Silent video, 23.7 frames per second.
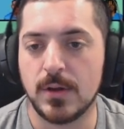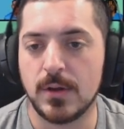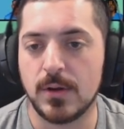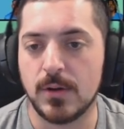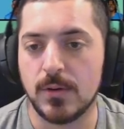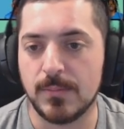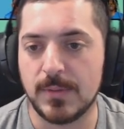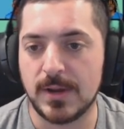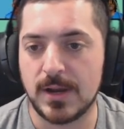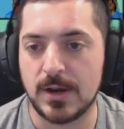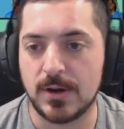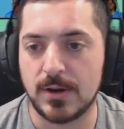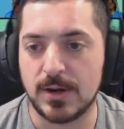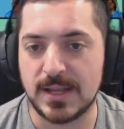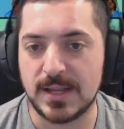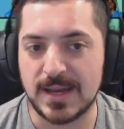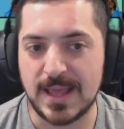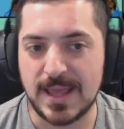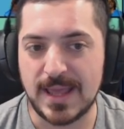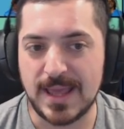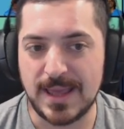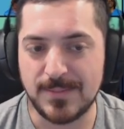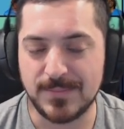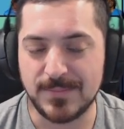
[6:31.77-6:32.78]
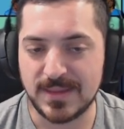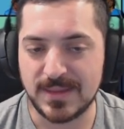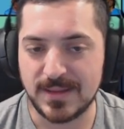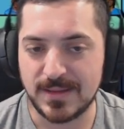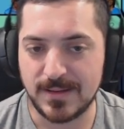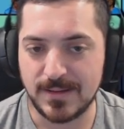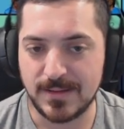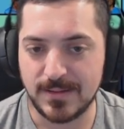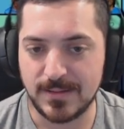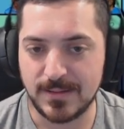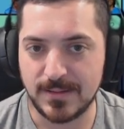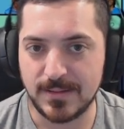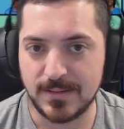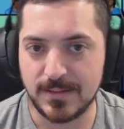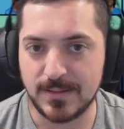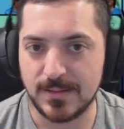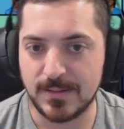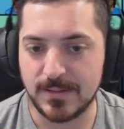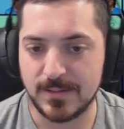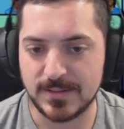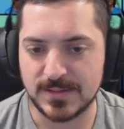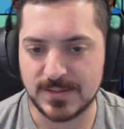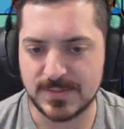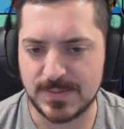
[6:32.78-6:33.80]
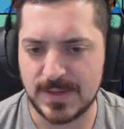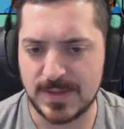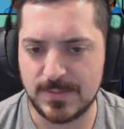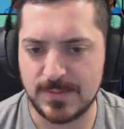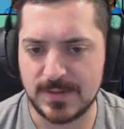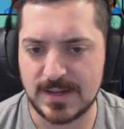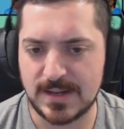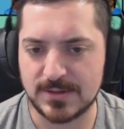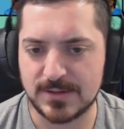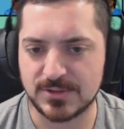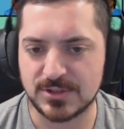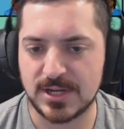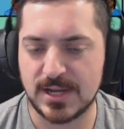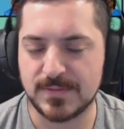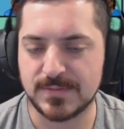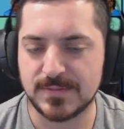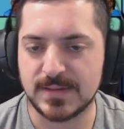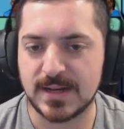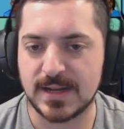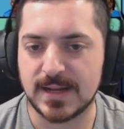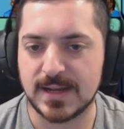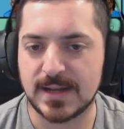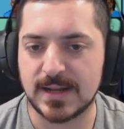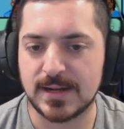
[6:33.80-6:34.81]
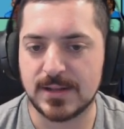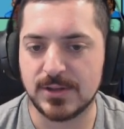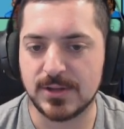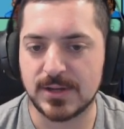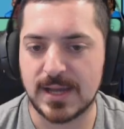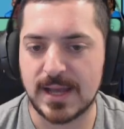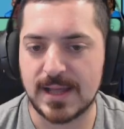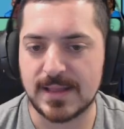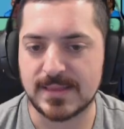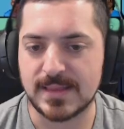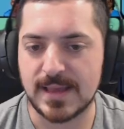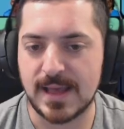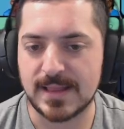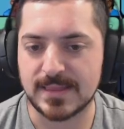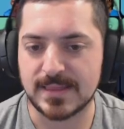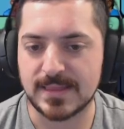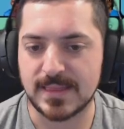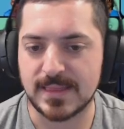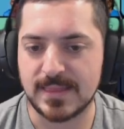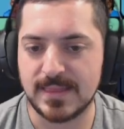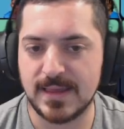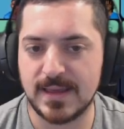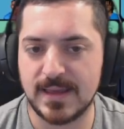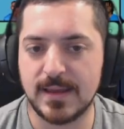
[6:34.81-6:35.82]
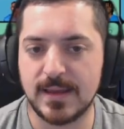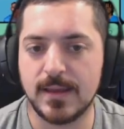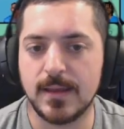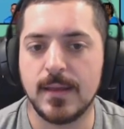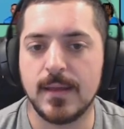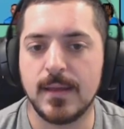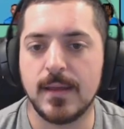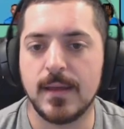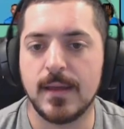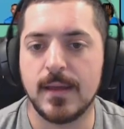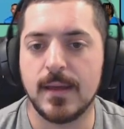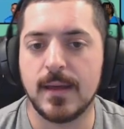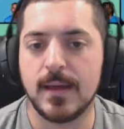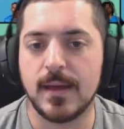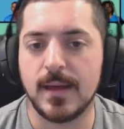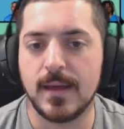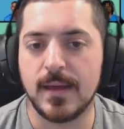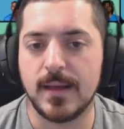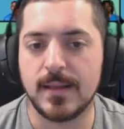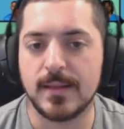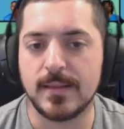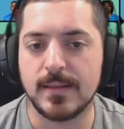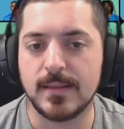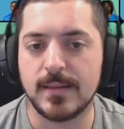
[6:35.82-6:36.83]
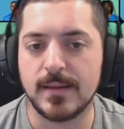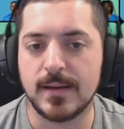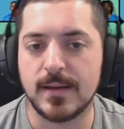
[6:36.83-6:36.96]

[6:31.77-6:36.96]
Omarion Hampton is maybe not drafted. I got to look at the thing. And